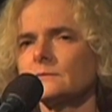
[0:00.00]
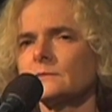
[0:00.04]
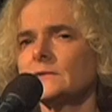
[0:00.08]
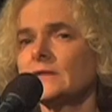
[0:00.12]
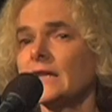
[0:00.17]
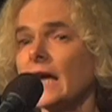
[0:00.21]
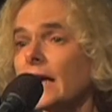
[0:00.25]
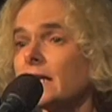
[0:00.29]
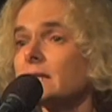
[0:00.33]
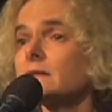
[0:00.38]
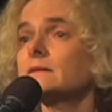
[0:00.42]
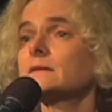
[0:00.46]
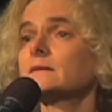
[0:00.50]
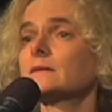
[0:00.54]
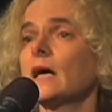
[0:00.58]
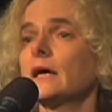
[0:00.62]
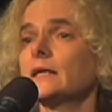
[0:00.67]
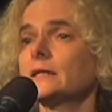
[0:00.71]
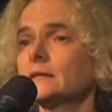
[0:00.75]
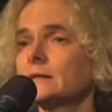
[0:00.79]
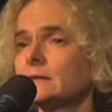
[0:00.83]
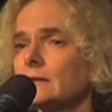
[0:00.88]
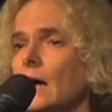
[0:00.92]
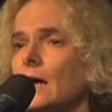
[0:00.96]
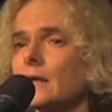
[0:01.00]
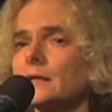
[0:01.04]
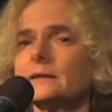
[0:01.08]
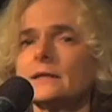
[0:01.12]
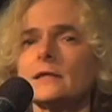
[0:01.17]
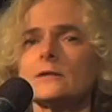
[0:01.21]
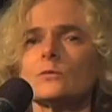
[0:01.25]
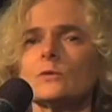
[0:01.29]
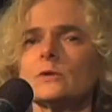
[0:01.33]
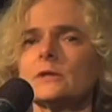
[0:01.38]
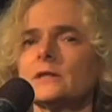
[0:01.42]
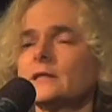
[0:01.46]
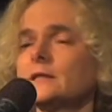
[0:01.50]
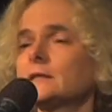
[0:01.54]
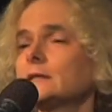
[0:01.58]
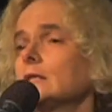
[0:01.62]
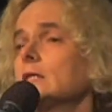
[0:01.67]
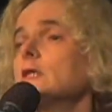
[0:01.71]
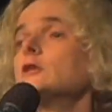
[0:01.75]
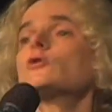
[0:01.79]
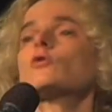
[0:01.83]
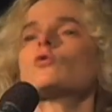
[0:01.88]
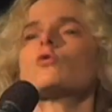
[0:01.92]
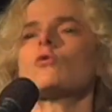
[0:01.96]
Yes, I started with these
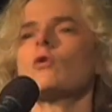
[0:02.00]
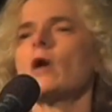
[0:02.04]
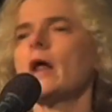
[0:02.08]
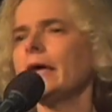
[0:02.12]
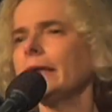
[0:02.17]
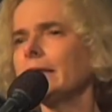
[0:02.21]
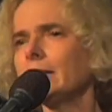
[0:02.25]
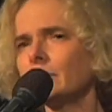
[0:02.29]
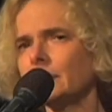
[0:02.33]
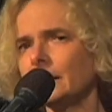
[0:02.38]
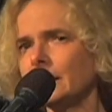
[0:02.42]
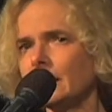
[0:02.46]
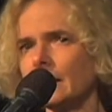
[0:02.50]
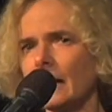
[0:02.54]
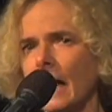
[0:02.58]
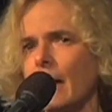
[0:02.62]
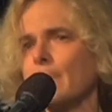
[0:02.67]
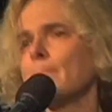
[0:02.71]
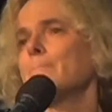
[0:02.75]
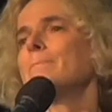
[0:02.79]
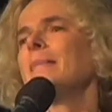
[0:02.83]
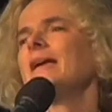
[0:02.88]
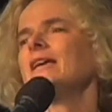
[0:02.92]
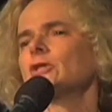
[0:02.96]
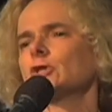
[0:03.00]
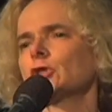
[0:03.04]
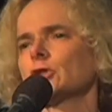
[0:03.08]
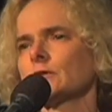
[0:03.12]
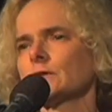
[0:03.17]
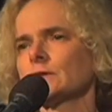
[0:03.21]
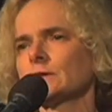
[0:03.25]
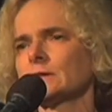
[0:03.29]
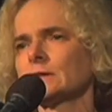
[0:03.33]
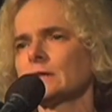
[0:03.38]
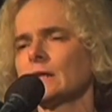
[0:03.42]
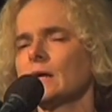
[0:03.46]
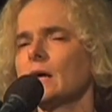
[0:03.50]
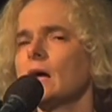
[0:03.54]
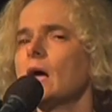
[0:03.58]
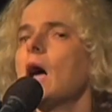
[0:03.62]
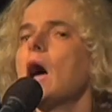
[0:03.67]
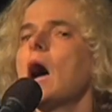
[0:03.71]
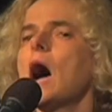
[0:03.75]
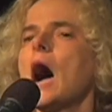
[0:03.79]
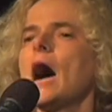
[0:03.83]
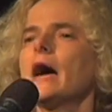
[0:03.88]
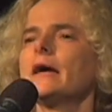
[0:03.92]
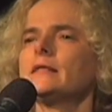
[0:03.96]
incredibly ambitious
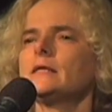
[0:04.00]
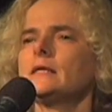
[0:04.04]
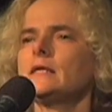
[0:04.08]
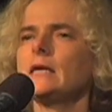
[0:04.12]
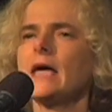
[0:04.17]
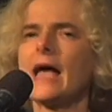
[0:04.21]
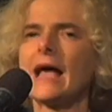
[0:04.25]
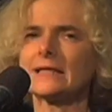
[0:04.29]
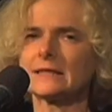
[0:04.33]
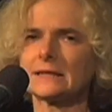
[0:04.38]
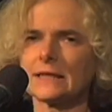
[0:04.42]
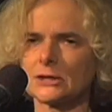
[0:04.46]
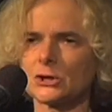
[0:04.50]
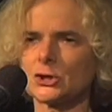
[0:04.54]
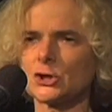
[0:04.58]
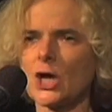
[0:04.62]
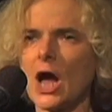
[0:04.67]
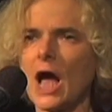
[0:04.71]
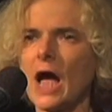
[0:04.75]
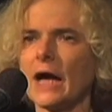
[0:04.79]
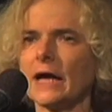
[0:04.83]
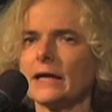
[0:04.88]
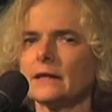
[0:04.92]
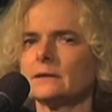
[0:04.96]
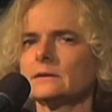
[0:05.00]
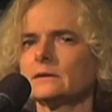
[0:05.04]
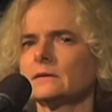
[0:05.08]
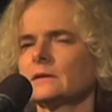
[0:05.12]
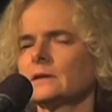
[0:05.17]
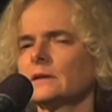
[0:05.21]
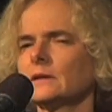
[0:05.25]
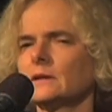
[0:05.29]
ideas as a child,